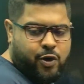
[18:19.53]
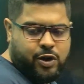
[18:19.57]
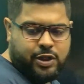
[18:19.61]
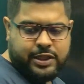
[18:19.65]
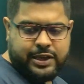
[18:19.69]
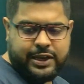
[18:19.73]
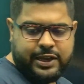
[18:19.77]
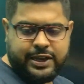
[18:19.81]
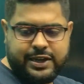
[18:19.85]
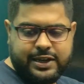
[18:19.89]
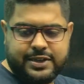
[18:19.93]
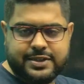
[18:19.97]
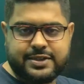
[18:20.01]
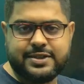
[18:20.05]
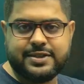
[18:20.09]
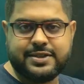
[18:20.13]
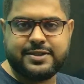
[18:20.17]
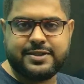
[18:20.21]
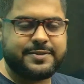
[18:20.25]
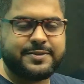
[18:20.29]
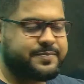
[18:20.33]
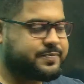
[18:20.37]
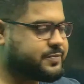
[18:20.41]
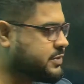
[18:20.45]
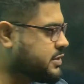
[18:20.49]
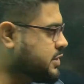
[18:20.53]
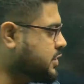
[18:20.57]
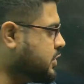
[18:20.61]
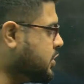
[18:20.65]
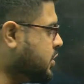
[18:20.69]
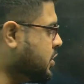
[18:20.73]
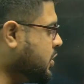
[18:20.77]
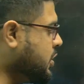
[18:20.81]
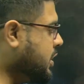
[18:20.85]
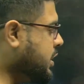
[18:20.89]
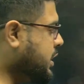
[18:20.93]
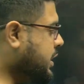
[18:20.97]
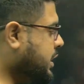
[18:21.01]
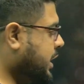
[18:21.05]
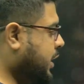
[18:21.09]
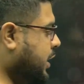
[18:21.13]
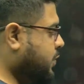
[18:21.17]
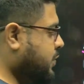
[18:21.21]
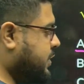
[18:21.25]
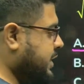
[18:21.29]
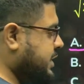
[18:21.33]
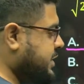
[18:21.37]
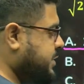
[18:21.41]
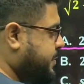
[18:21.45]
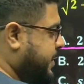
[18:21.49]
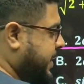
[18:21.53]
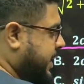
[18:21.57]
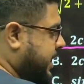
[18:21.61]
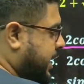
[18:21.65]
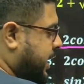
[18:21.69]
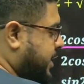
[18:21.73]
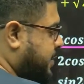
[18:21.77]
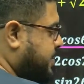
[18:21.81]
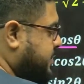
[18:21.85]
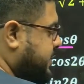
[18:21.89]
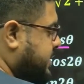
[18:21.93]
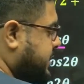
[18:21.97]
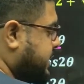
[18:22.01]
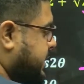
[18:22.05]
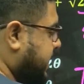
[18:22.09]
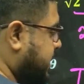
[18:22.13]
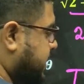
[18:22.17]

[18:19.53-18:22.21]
theta, sir. Now this becomes, you